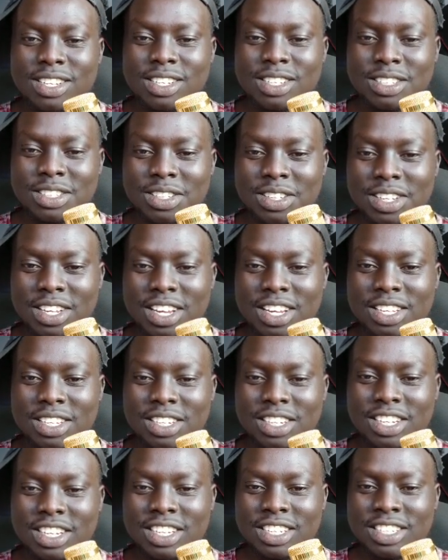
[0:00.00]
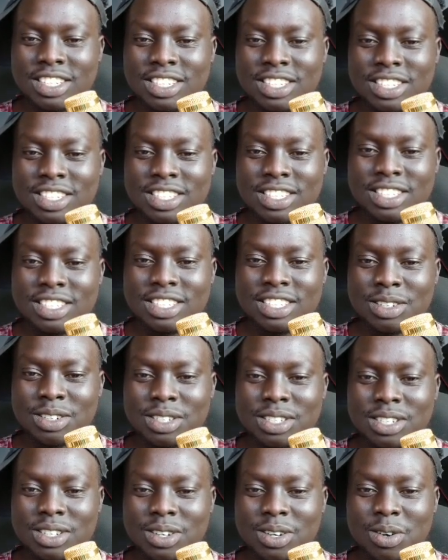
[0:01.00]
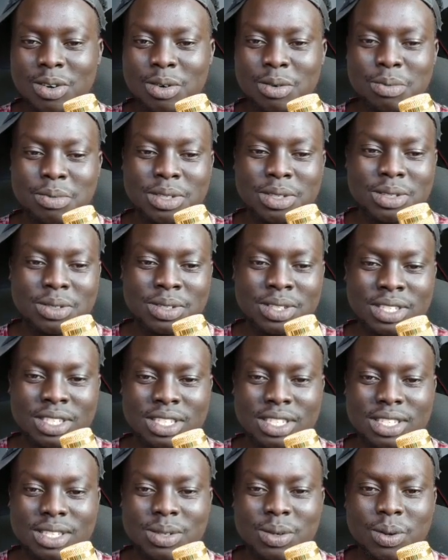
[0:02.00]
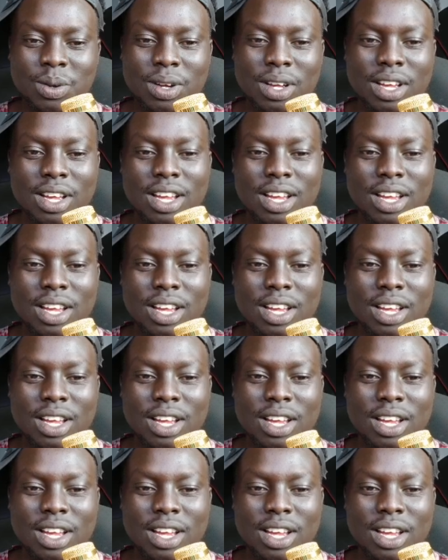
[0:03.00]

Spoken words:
So yeah, you can just toggle between these two,